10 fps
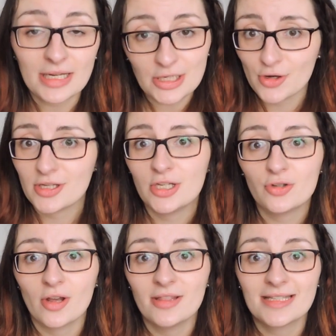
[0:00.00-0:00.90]
are interested in
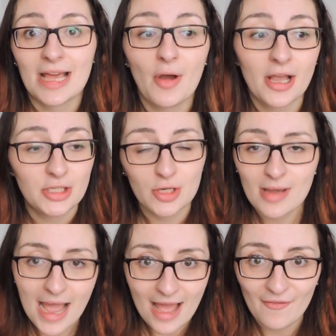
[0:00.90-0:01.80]
trying this out, I do
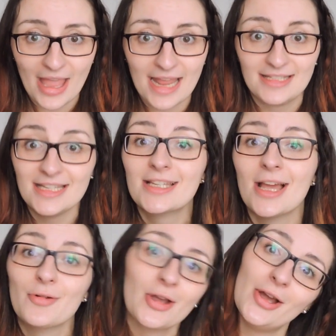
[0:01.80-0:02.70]
have a
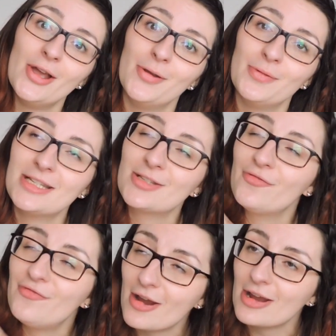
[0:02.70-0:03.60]
discount code, which is
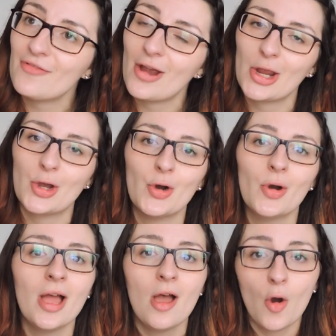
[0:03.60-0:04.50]
very, very cool.